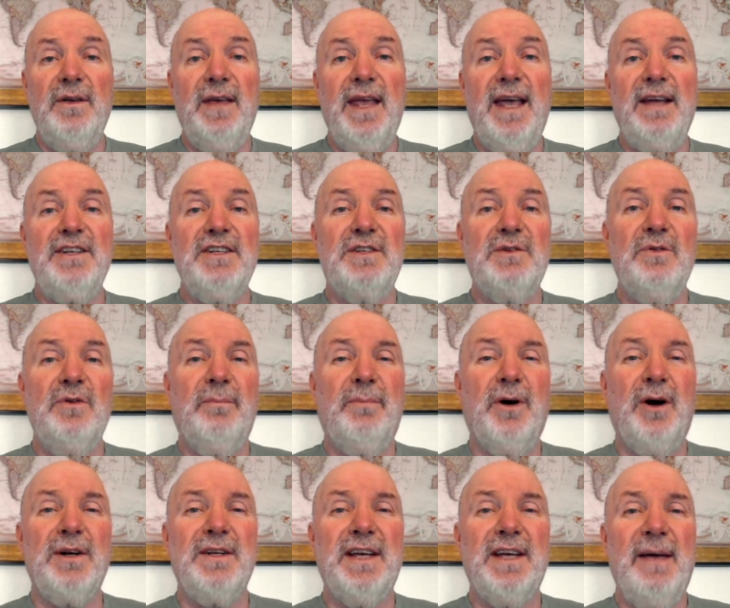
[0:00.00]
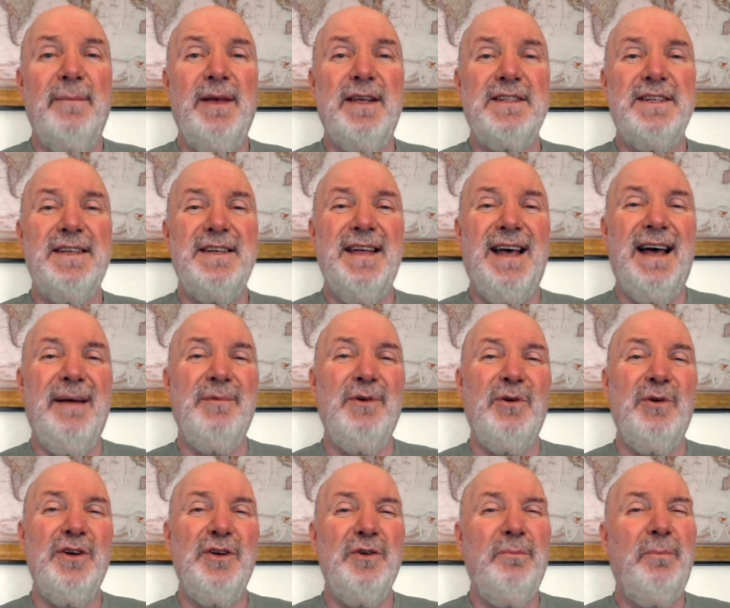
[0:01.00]
You can't just do it part-time as in, I'm
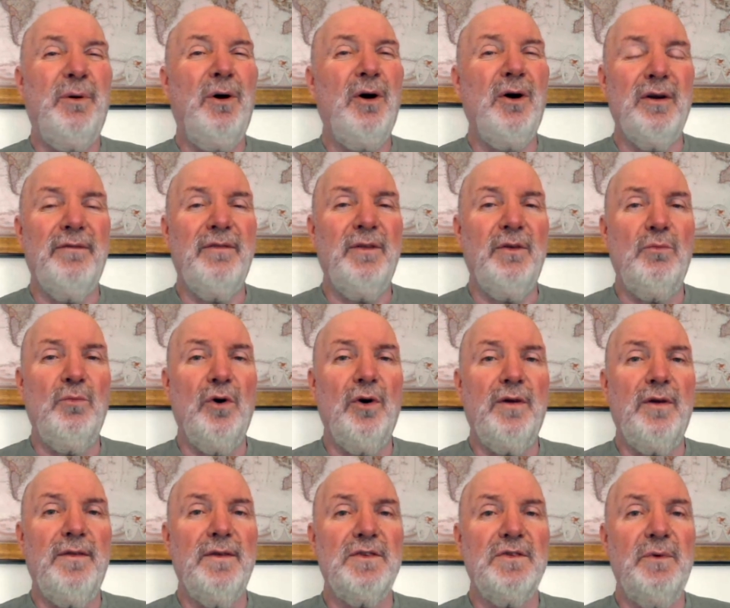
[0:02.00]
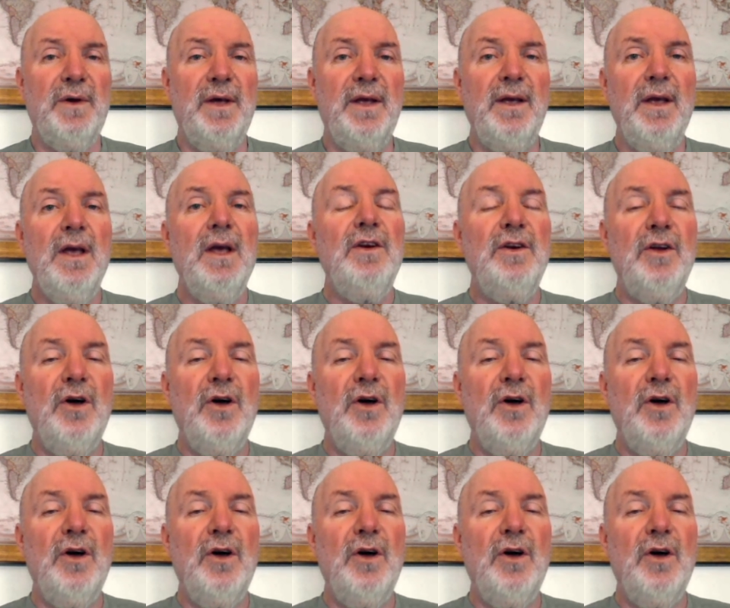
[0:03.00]
going to do part of the work this week.